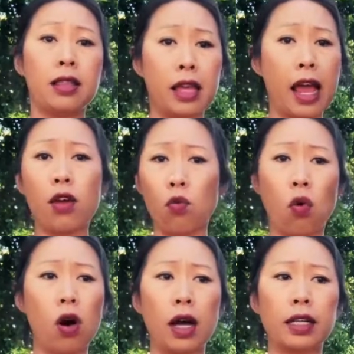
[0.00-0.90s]
They
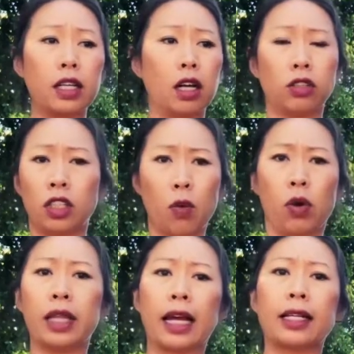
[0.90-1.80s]
want, you know,
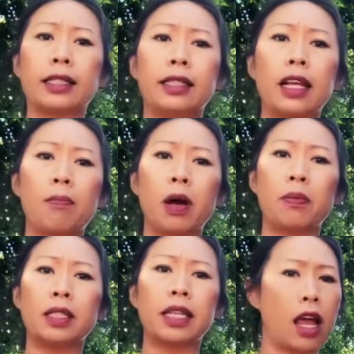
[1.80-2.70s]
someone that can step up
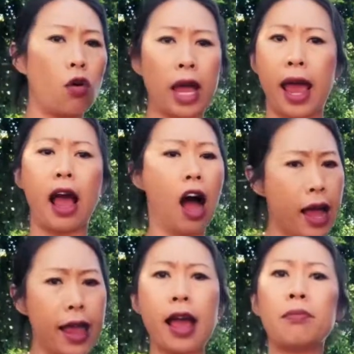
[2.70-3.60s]
and say, okay,
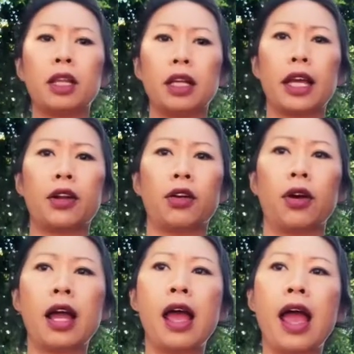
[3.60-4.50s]
I am the
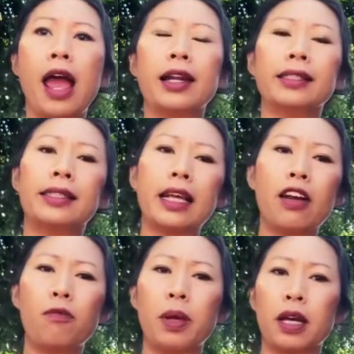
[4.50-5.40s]
leader. And
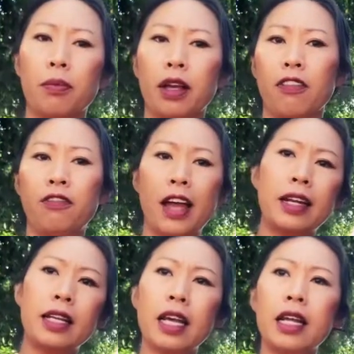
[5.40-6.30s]
instead of becoming
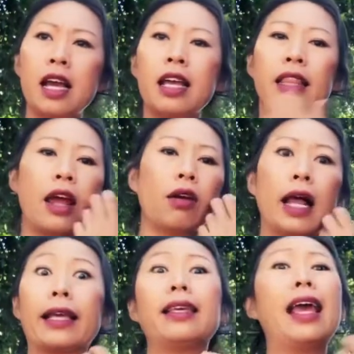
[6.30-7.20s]
offended, they are
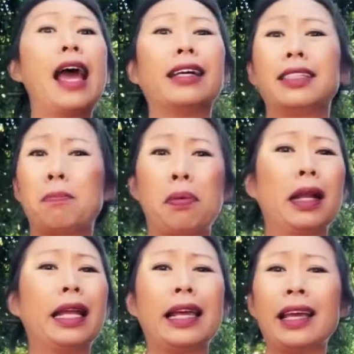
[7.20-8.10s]
like, yes,
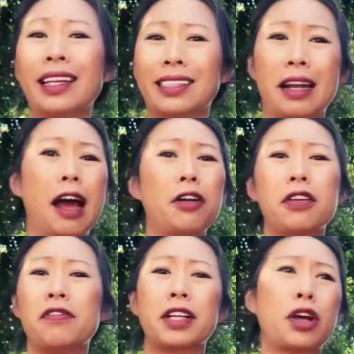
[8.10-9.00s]
please. And I
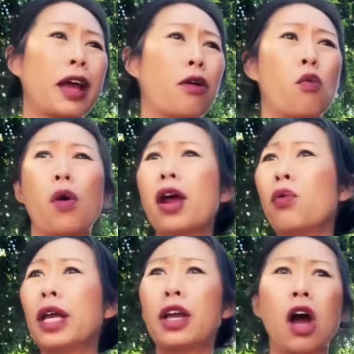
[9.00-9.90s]
don't even care where
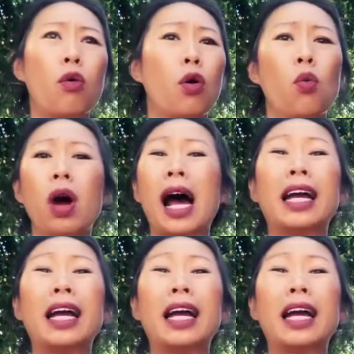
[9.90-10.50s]
we go or what.